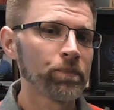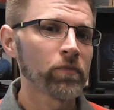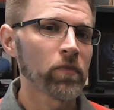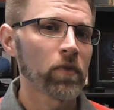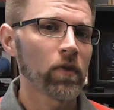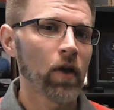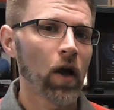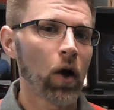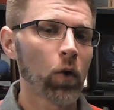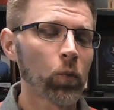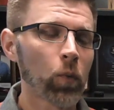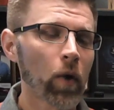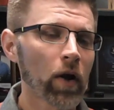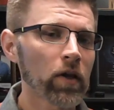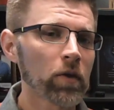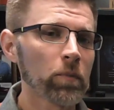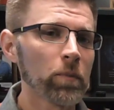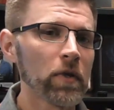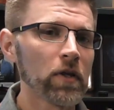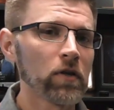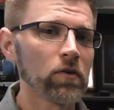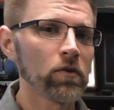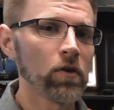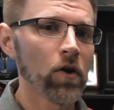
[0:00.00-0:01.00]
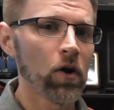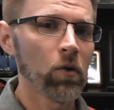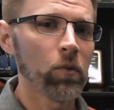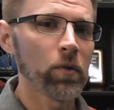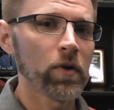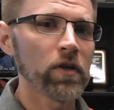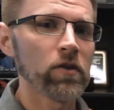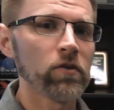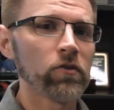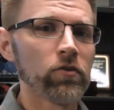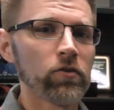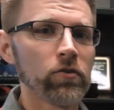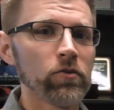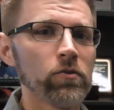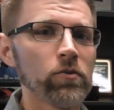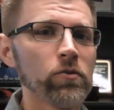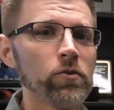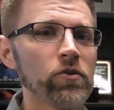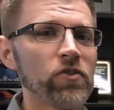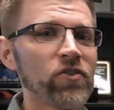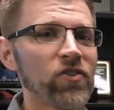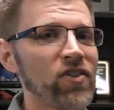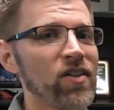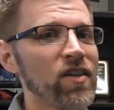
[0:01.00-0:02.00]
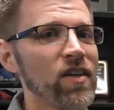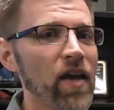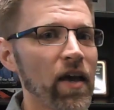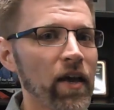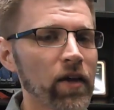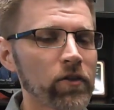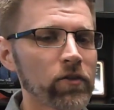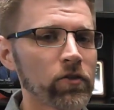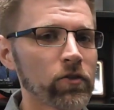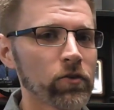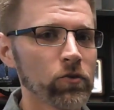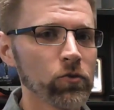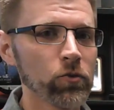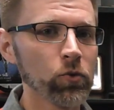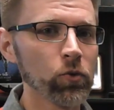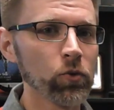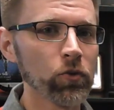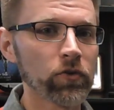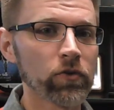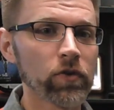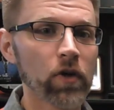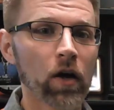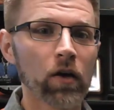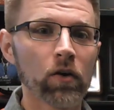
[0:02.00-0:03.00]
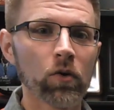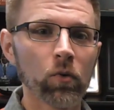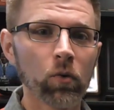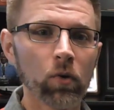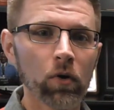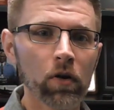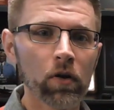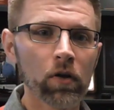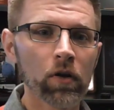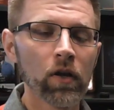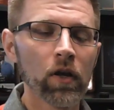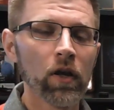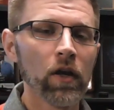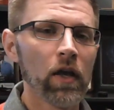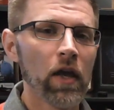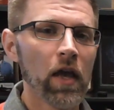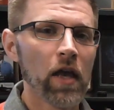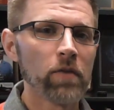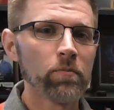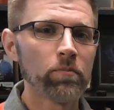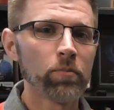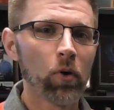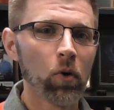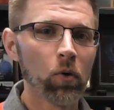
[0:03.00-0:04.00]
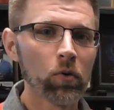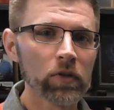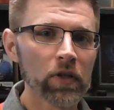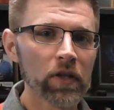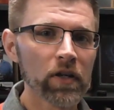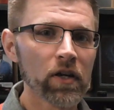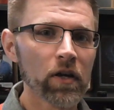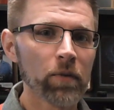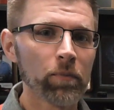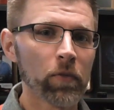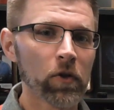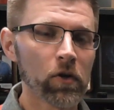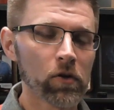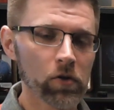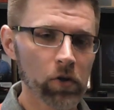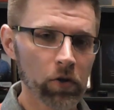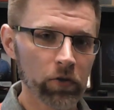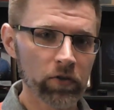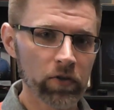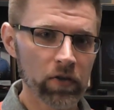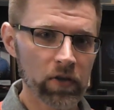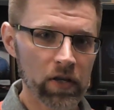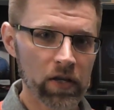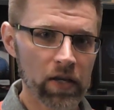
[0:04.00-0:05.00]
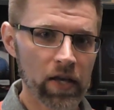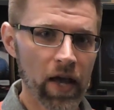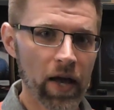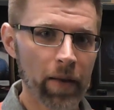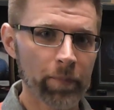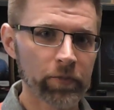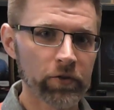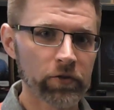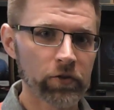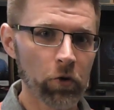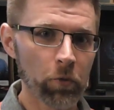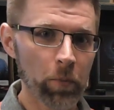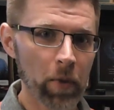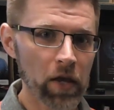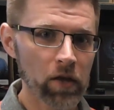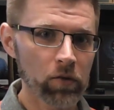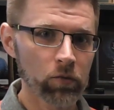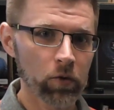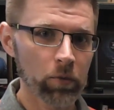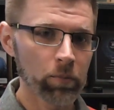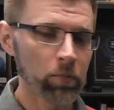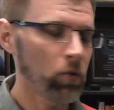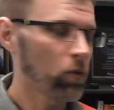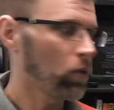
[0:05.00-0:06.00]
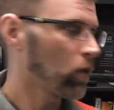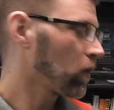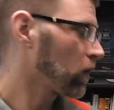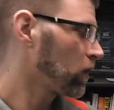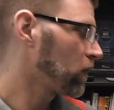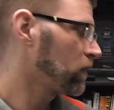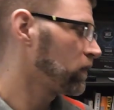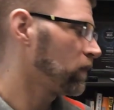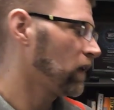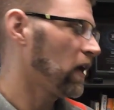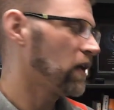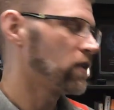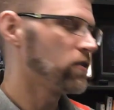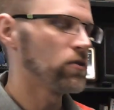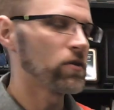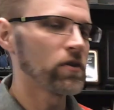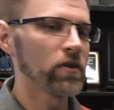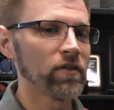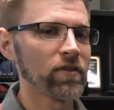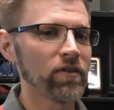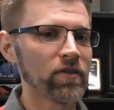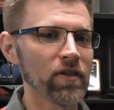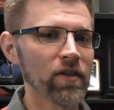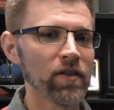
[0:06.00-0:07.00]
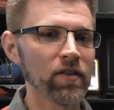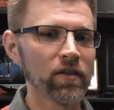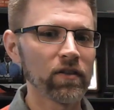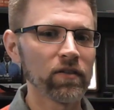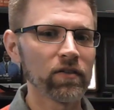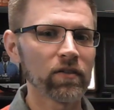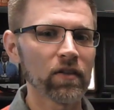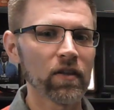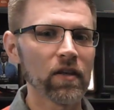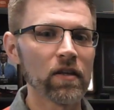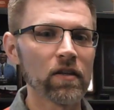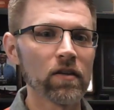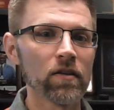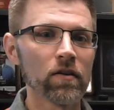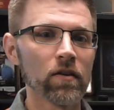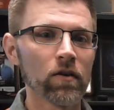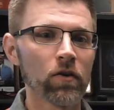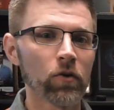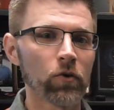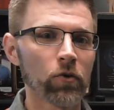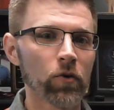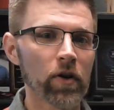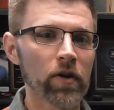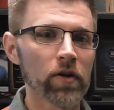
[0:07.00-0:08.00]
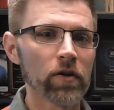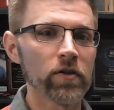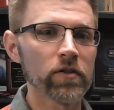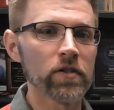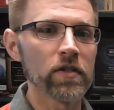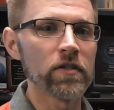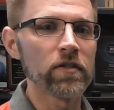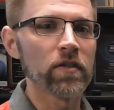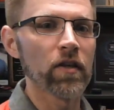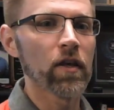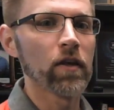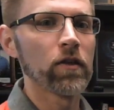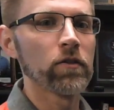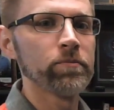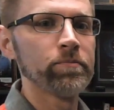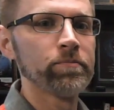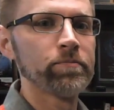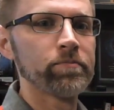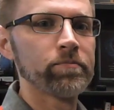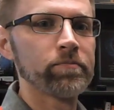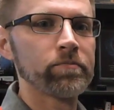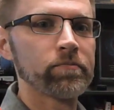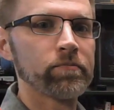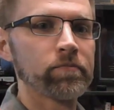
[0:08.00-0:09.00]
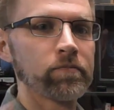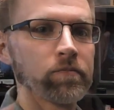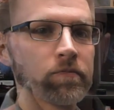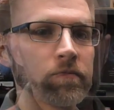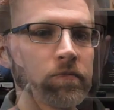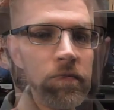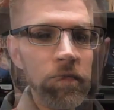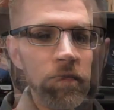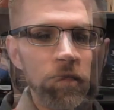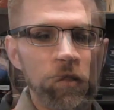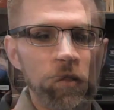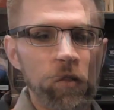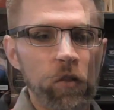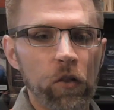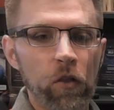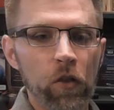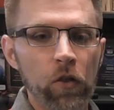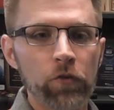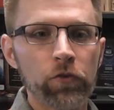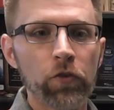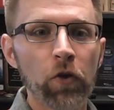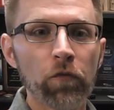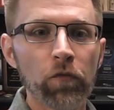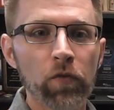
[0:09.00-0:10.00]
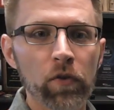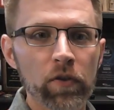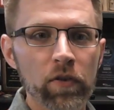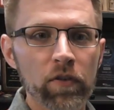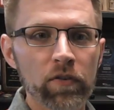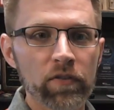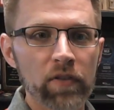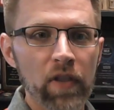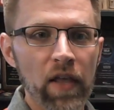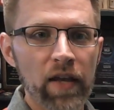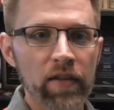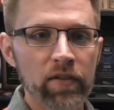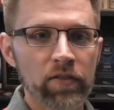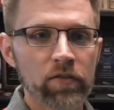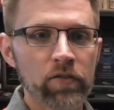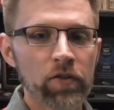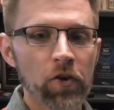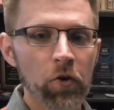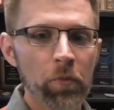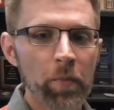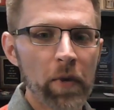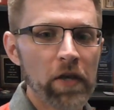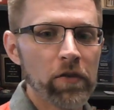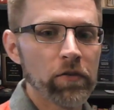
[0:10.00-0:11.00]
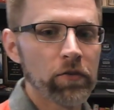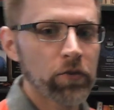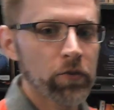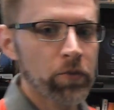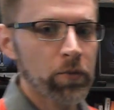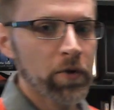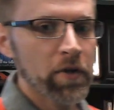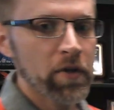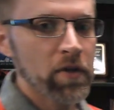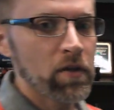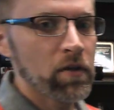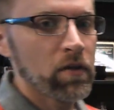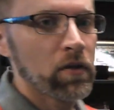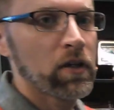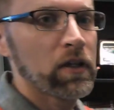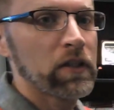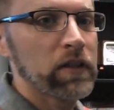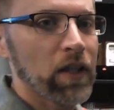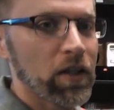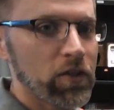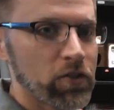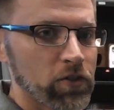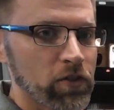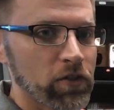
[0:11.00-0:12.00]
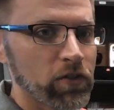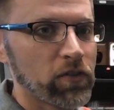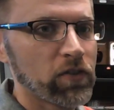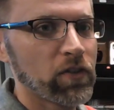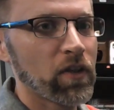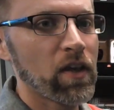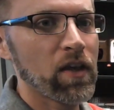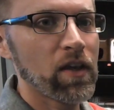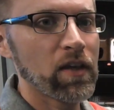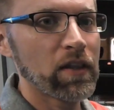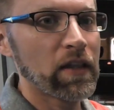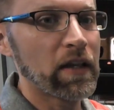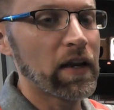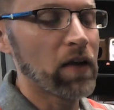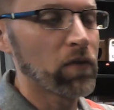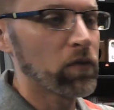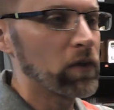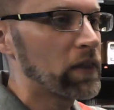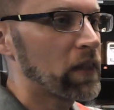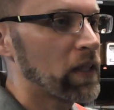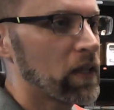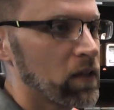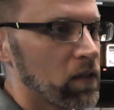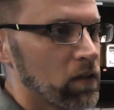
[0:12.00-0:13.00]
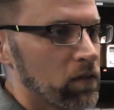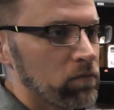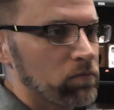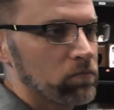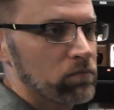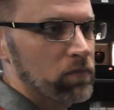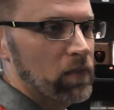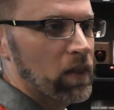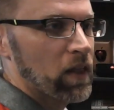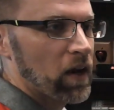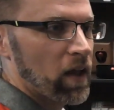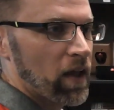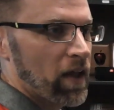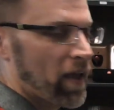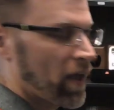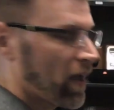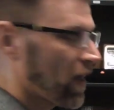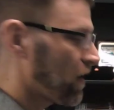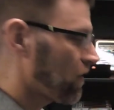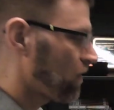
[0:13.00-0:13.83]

I recommend going to txschools.org and pulling up the Closing the Gaps domain report, and you can see these in greater detail. So for this last domain 3, let's just say that everything that I have